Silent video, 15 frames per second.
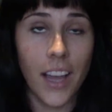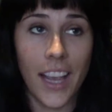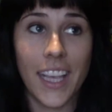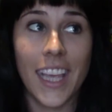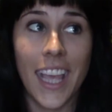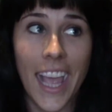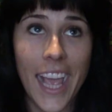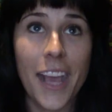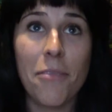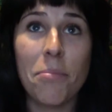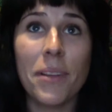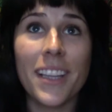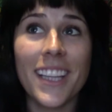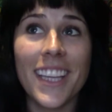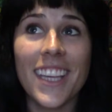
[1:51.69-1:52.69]
I can't
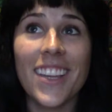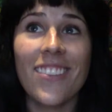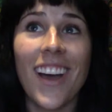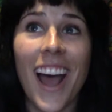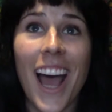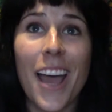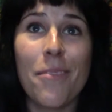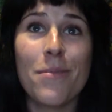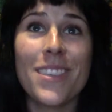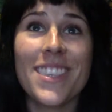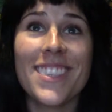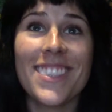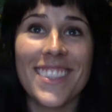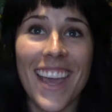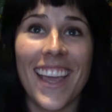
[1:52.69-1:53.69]
believe I'm
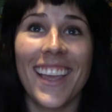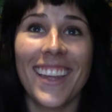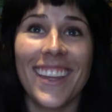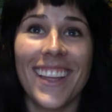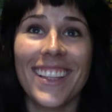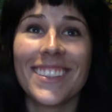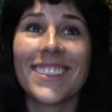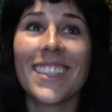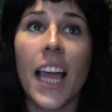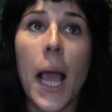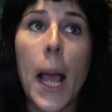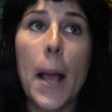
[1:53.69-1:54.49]
saying this,